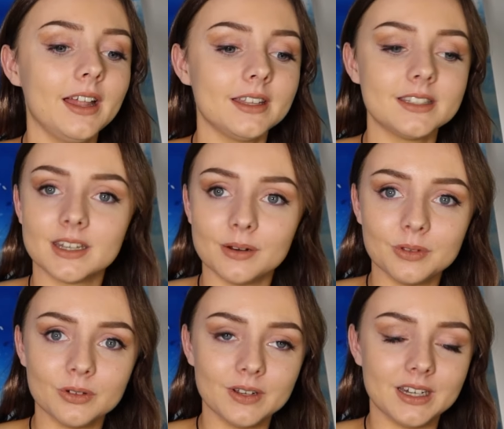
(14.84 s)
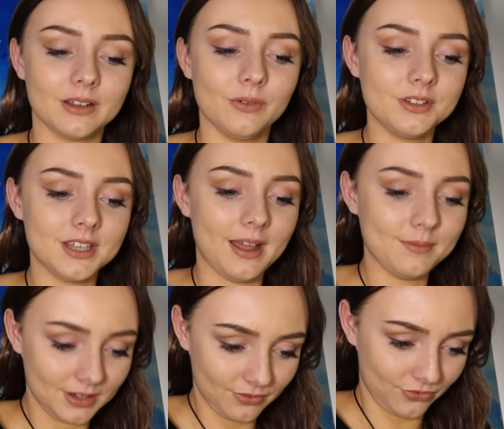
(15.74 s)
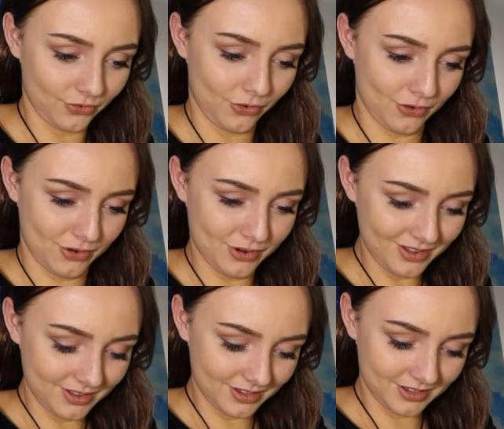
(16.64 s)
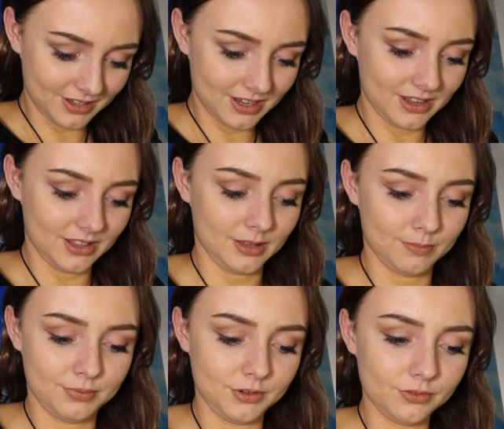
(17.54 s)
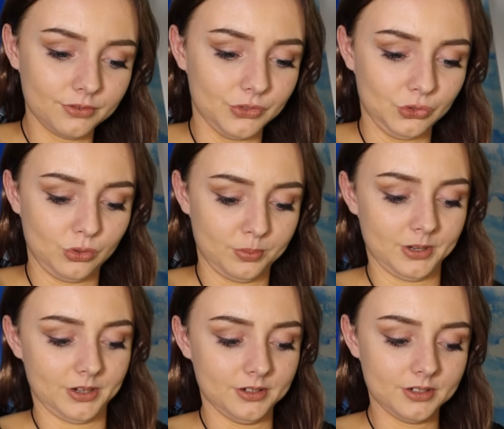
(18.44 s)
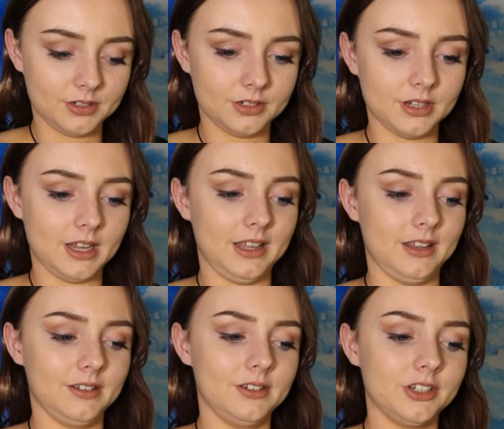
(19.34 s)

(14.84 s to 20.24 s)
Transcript: Let's get on with your reading. What's happening for the beautiful Scorpios in